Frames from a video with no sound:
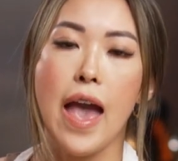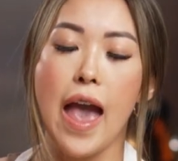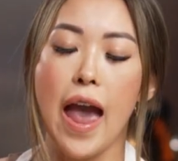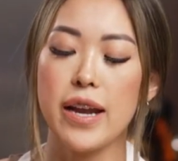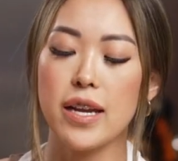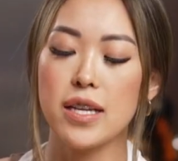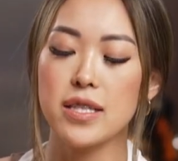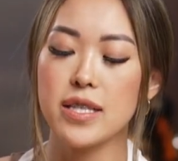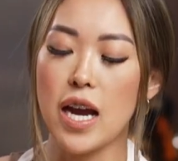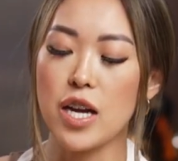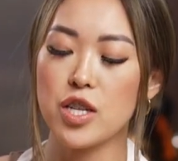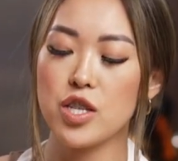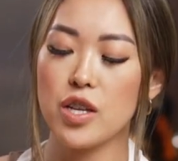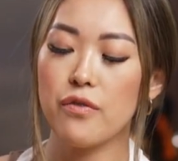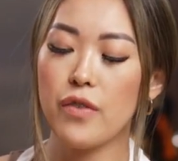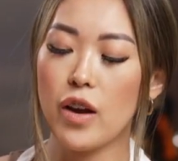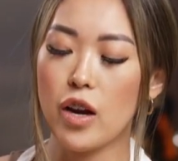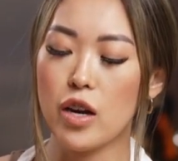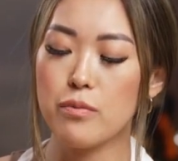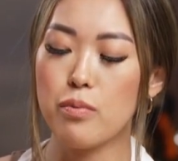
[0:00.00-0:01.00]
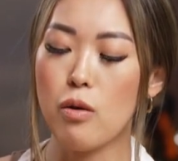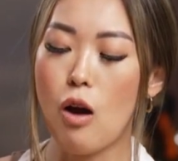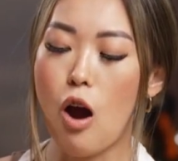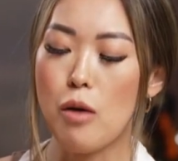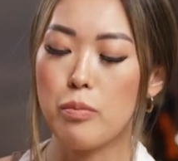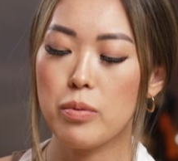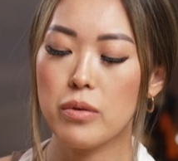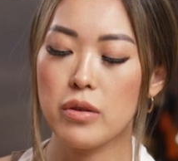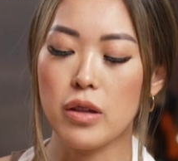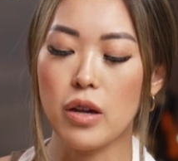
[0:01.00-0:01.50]
and it's actually very
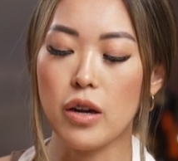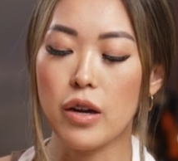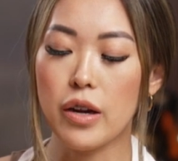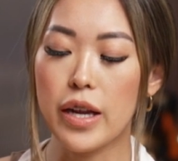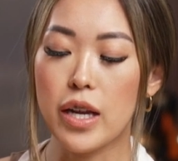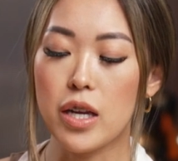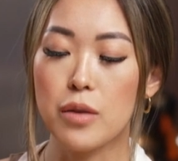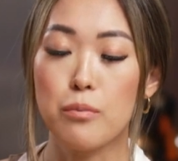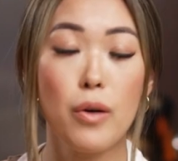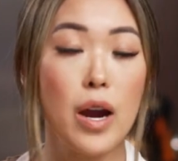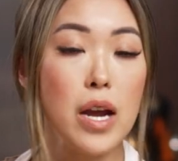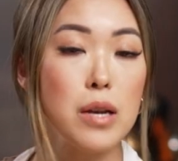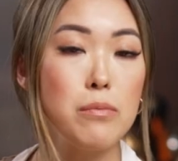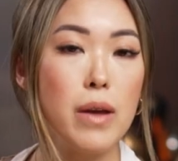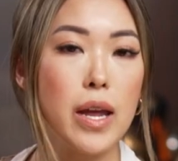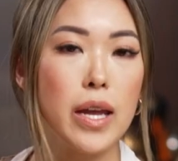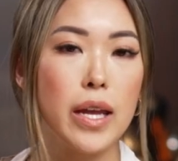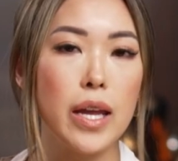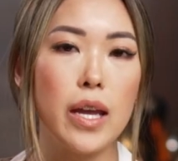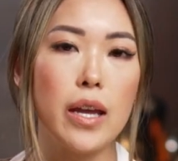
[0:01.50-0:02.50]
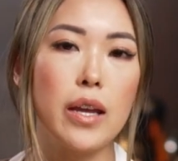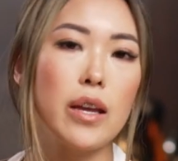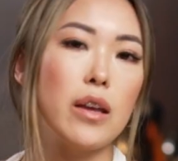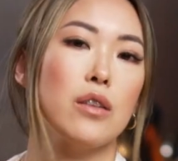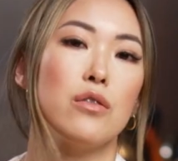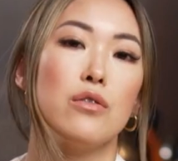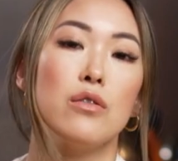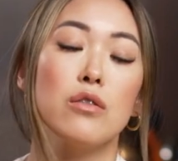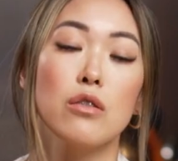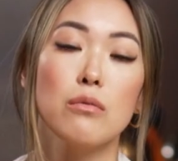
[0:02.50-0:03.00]
popular in bread making,
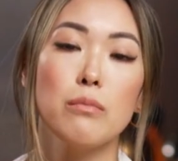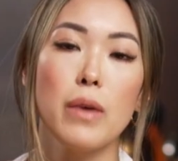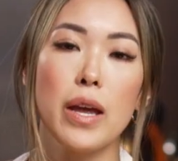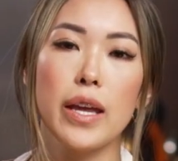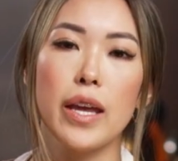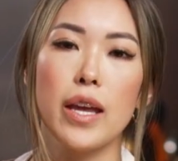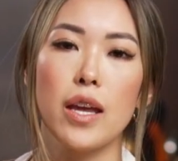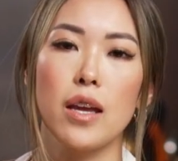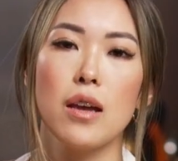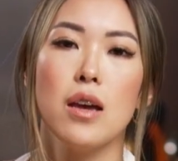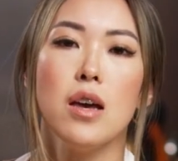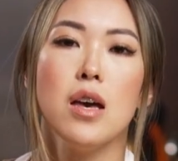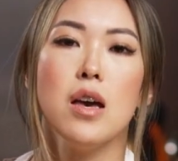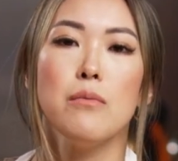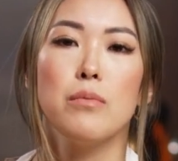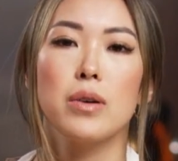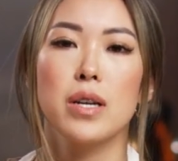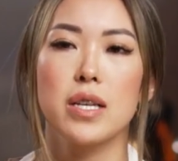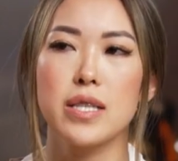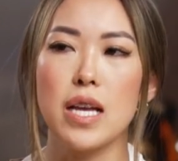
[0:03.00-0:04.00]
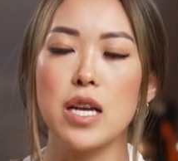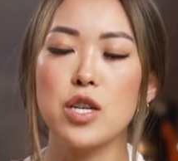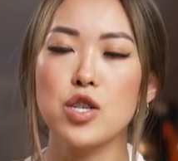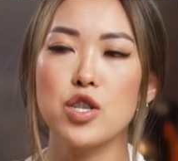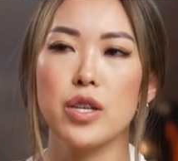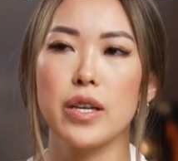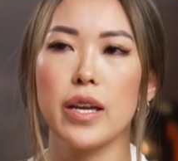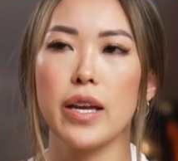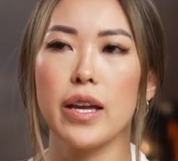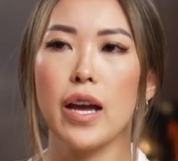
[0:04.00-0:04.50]
in noodle making, but
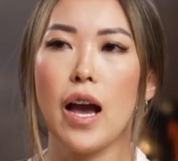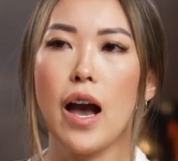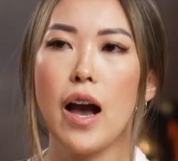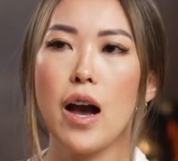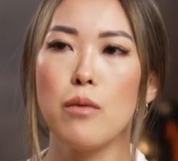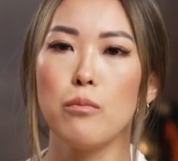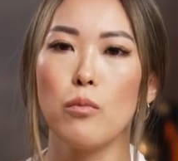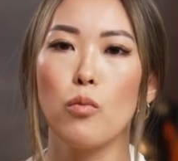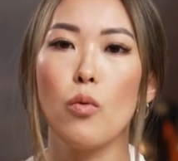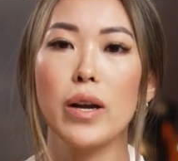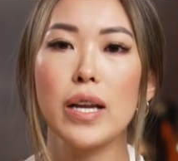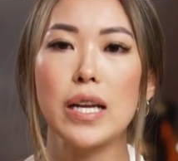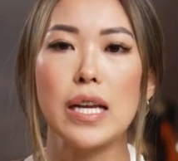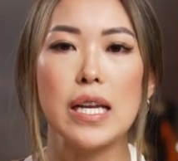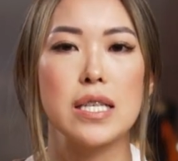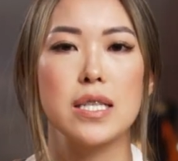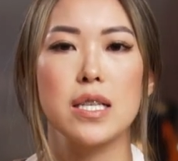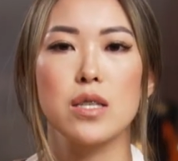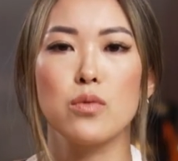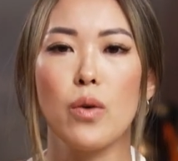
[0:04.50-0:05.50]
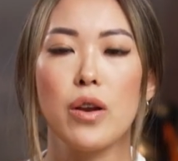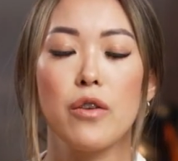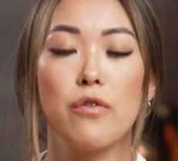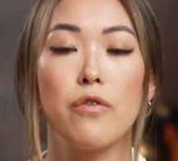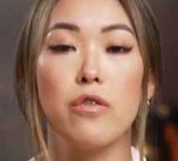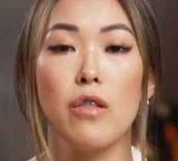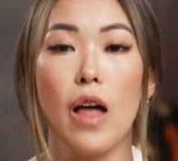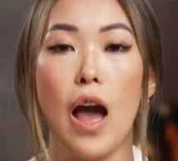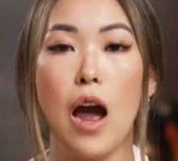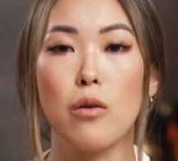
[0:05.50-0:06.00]
essentially what it is when
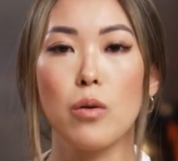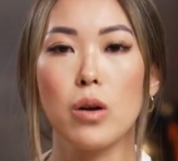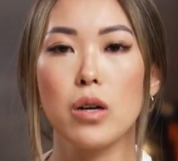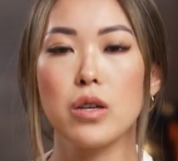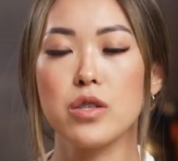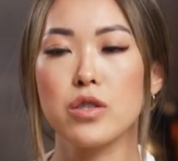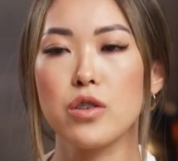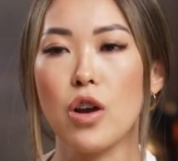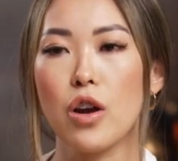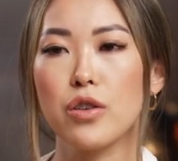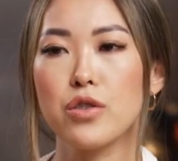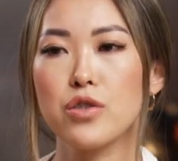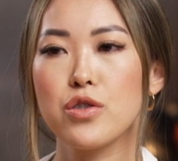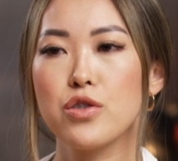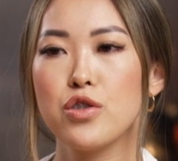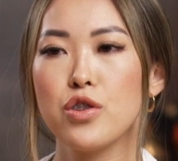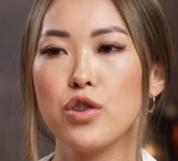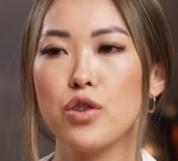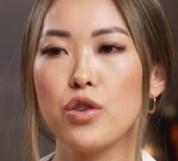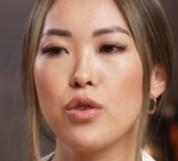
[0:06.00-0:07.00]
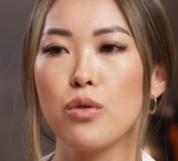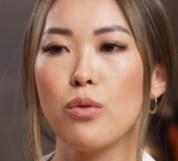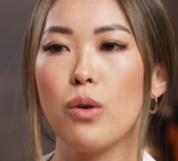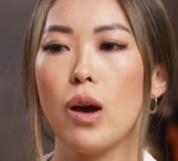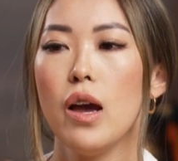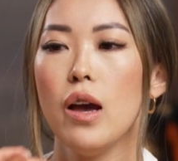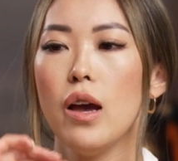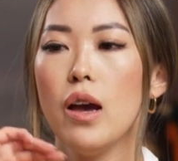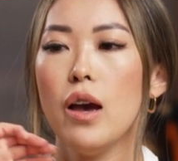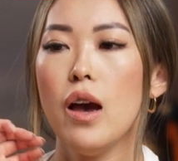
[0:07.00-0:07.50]
flour starts to
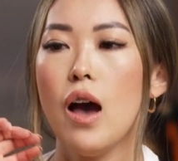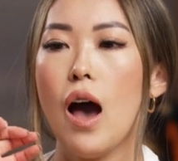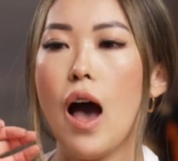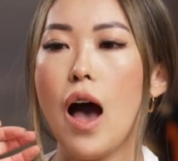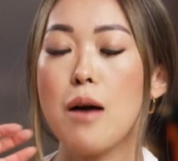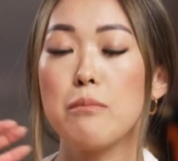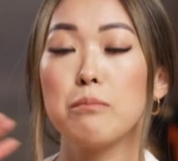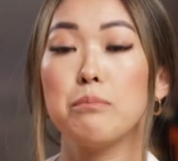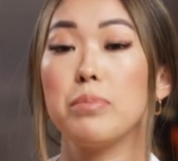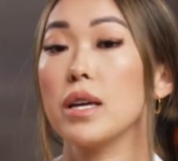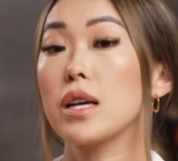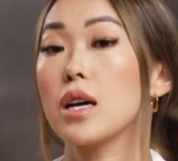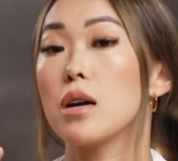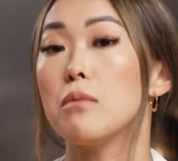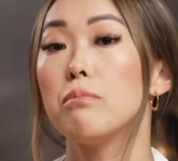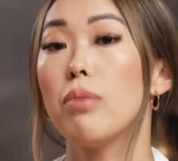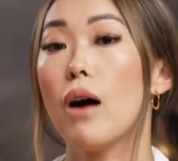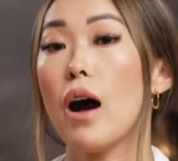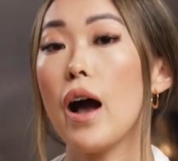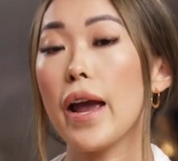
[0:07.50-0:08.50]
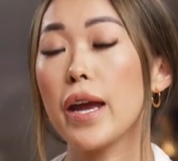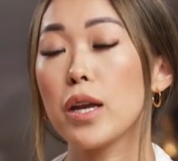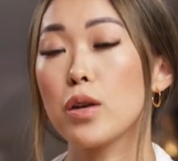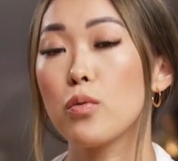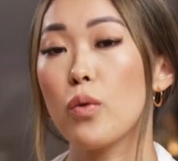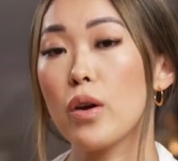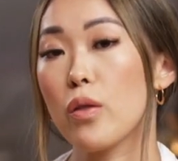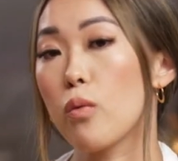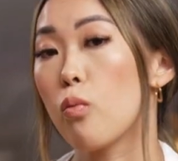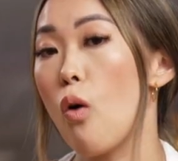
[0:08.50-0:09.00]
be combined
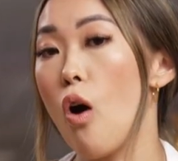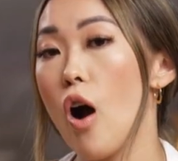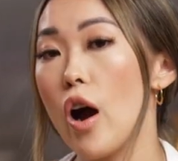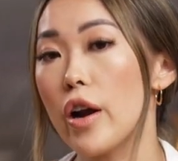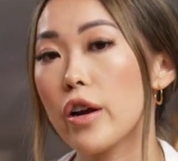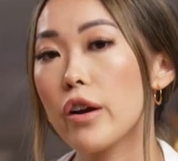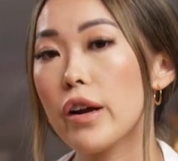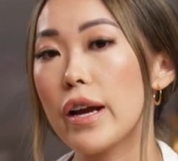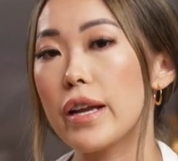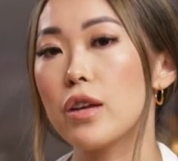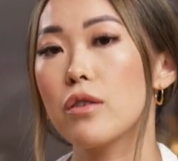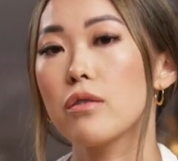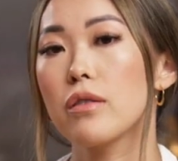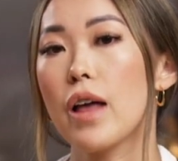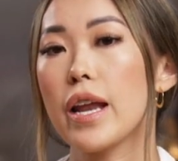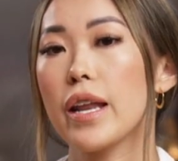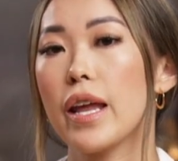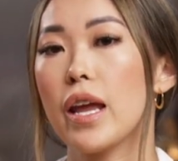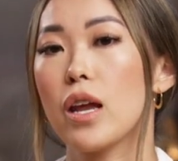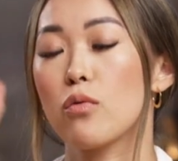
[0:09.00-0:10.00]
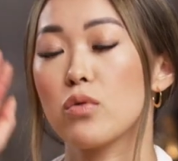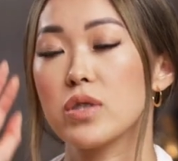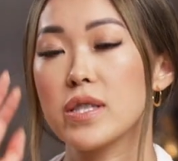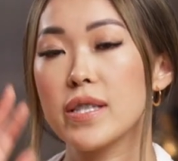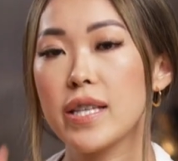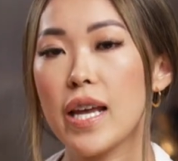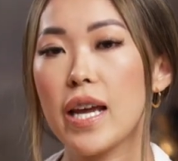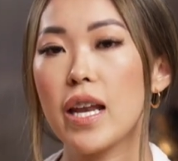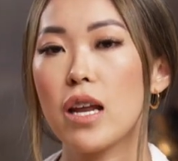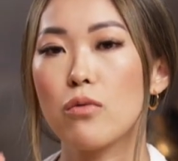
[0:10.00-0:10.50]
with water and you let it
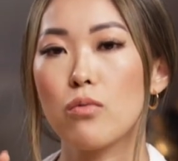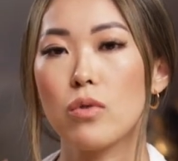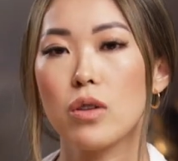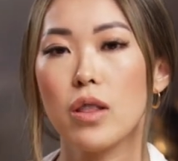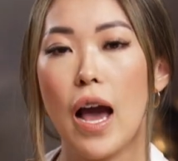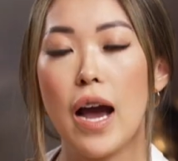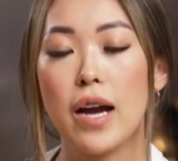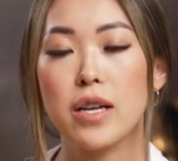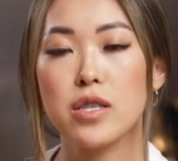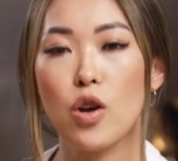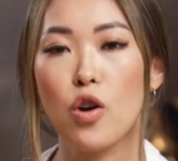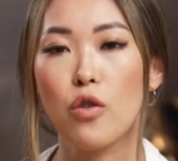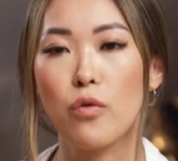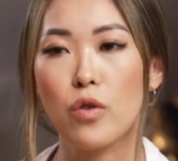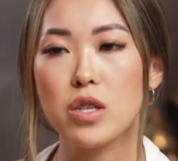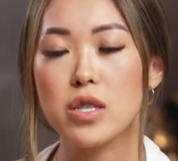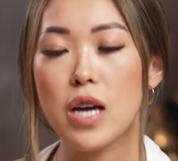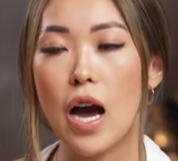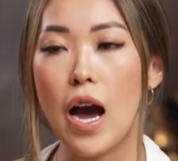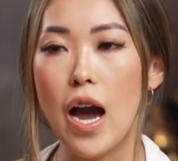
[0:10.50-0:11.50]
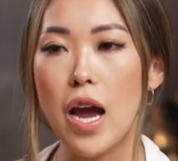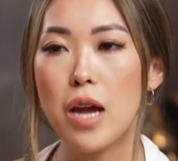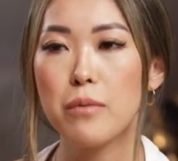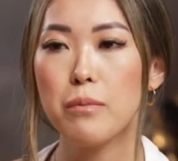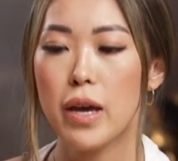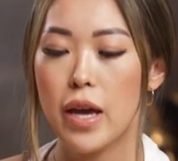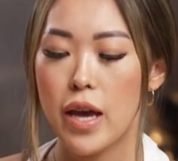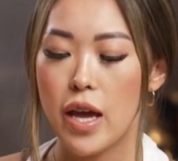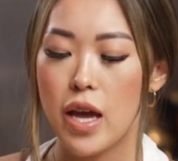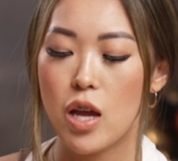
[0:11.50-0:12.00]
sit and relax over
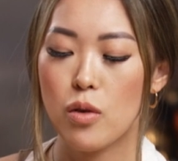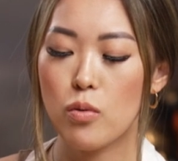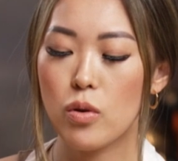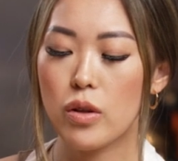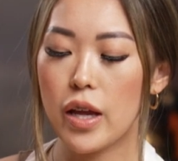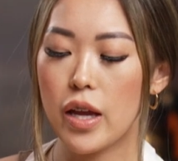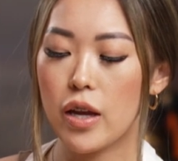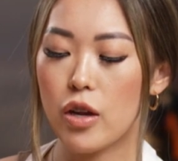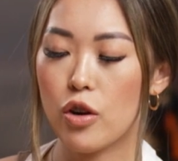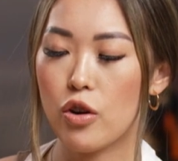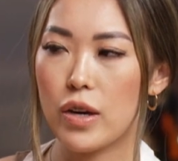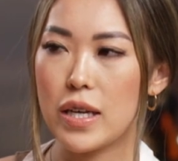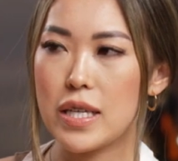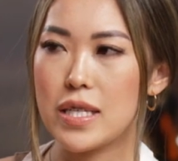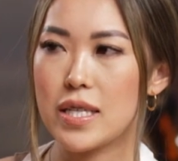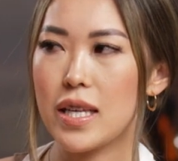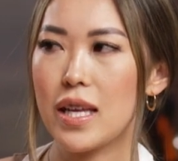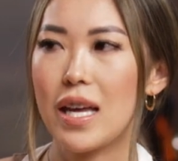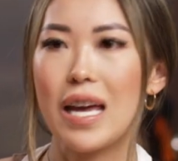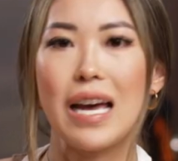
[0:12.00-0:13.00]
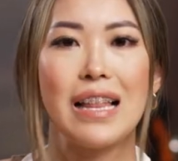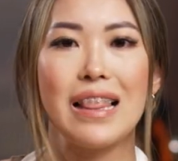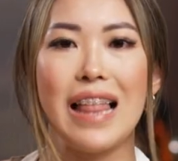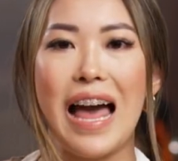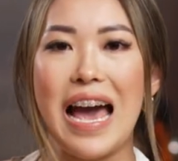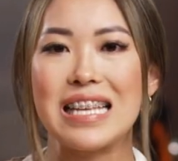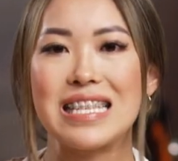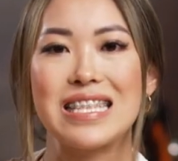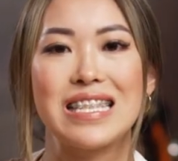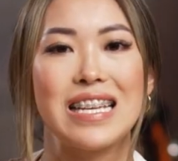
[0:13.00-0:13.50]
time, it will increase the
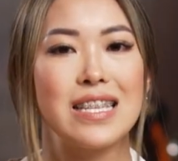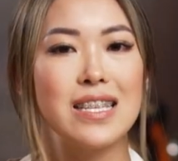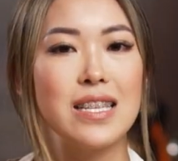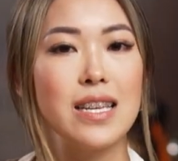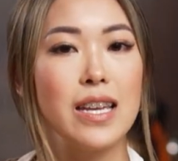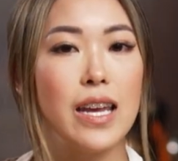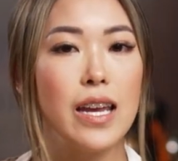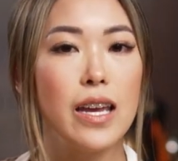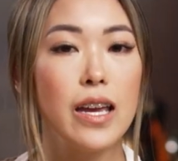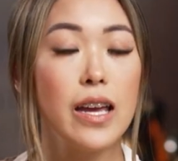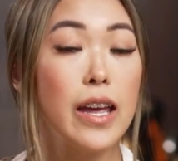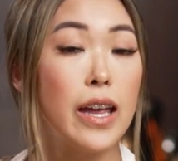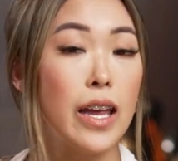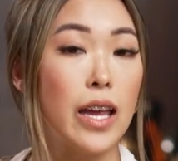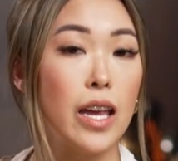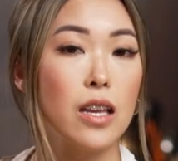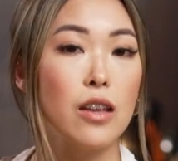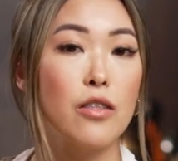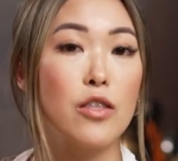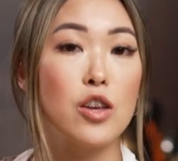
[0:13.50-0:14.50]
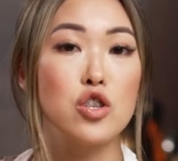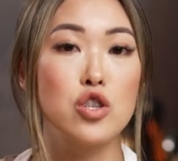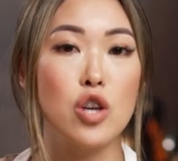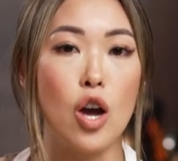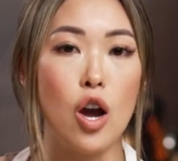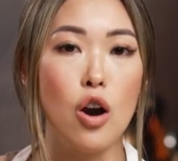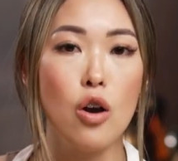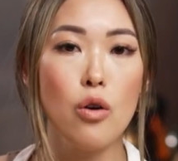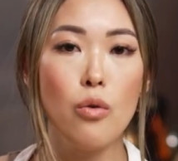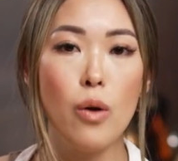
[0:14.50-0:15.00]
elasticity in the
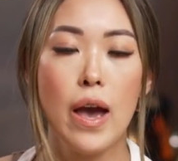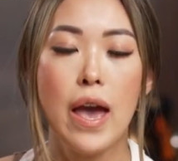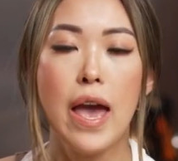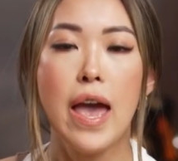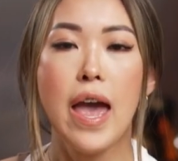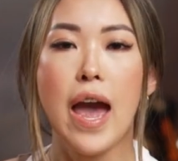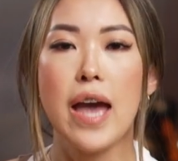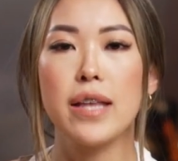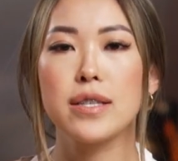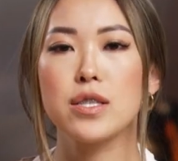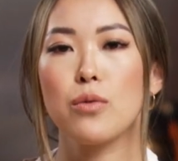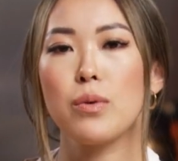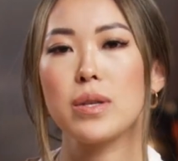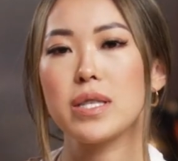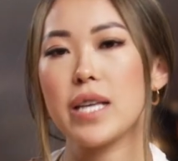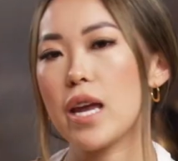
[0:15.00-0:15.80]
dough, and so it's